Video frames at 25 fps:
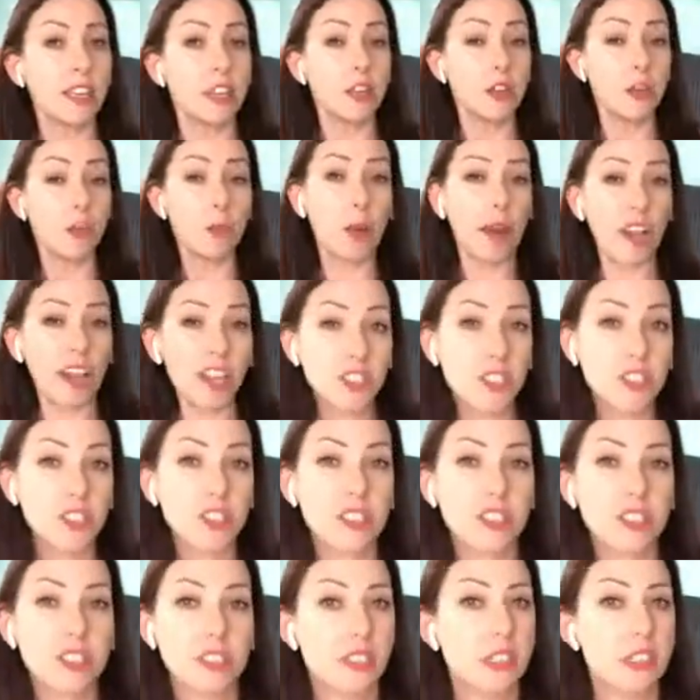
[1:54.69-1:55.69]
Your
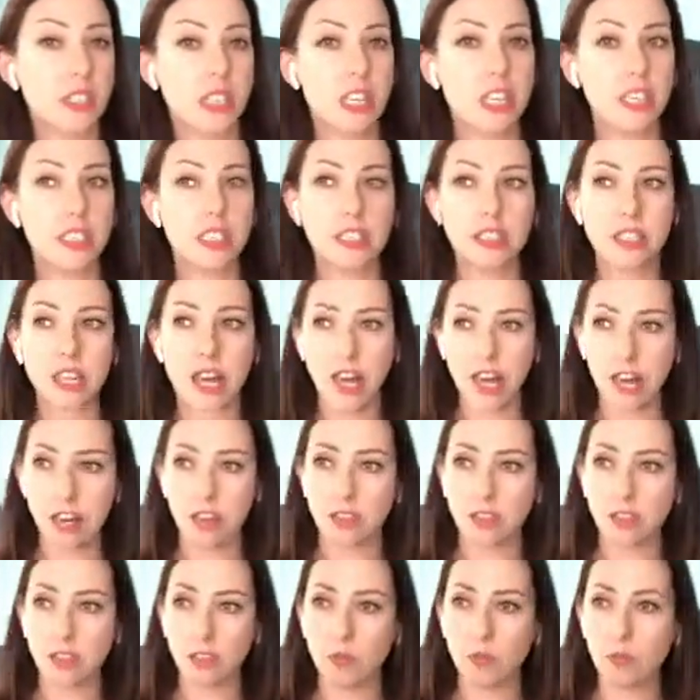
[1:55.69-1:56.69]
passions are the things that
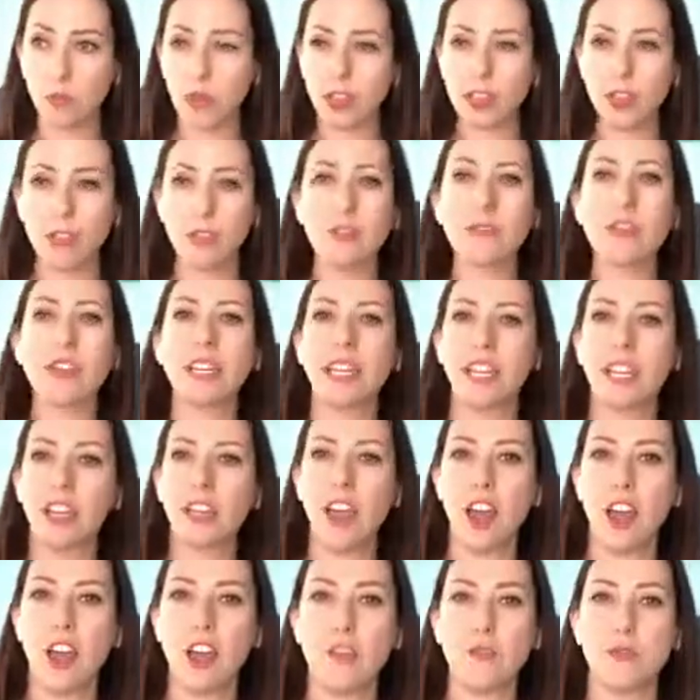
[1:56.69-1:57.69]
make you feel
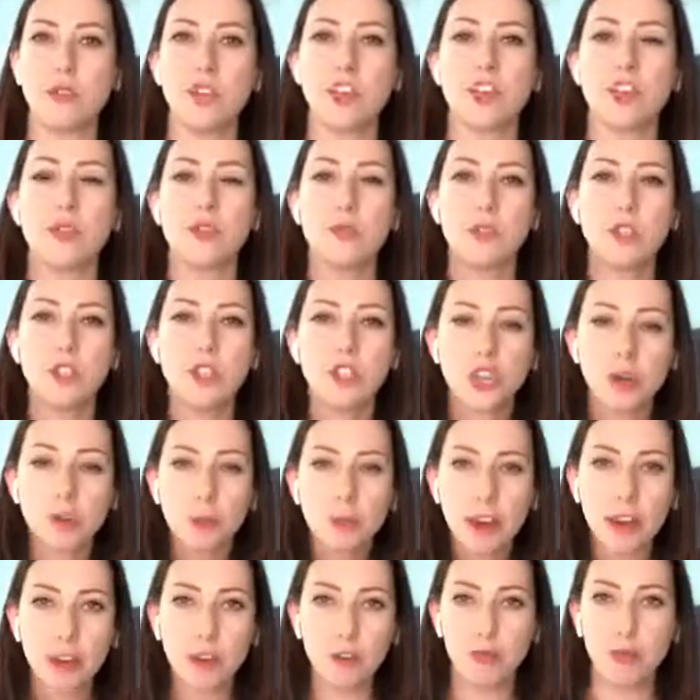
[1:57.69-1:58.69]
alive, that you would
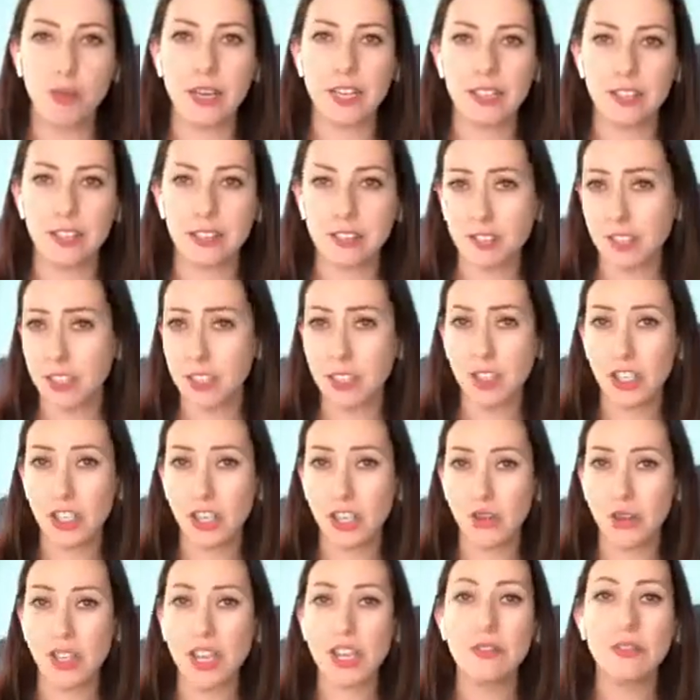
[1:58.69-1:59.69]
jump out of bed to do
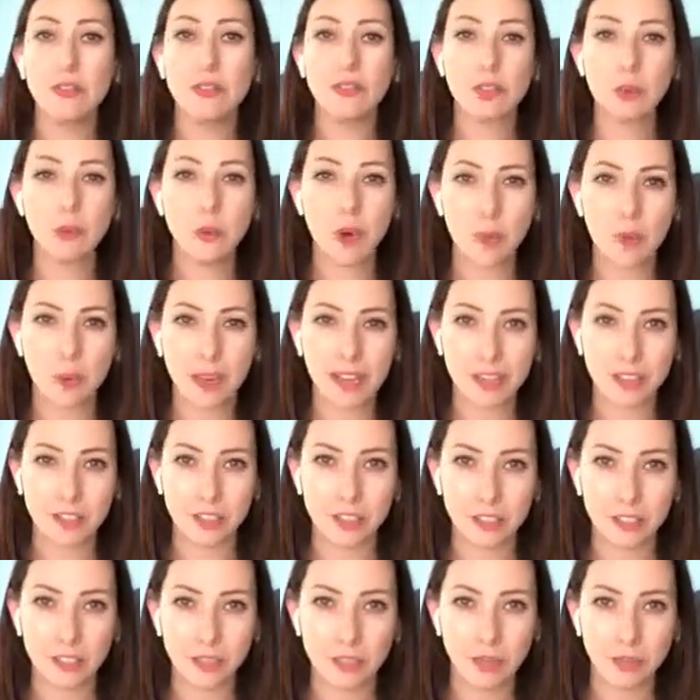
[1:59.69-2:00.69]
even if you weren't paid
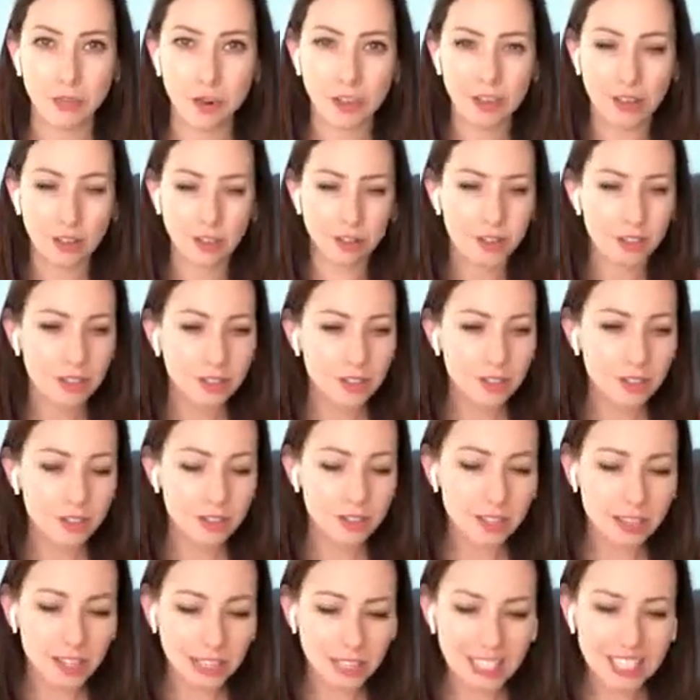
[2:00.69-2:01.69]
to do them, right? Those
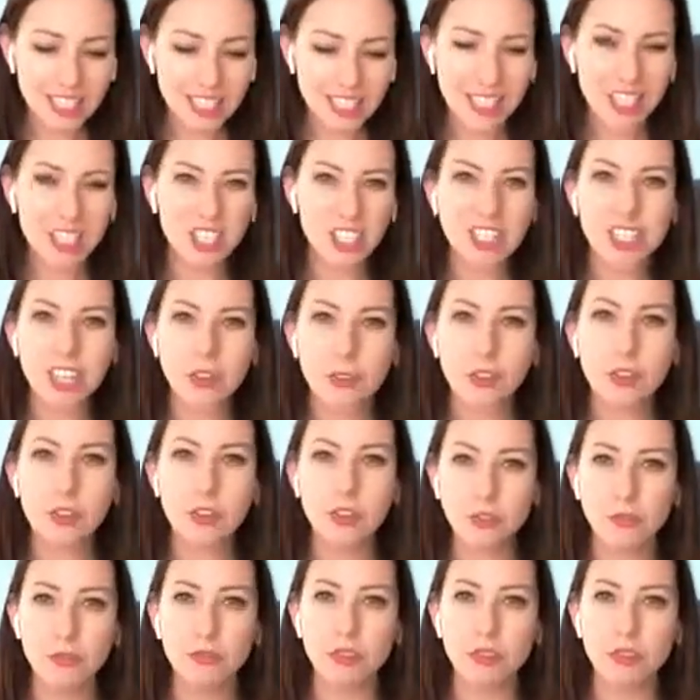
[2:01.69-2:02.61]
things that just give you the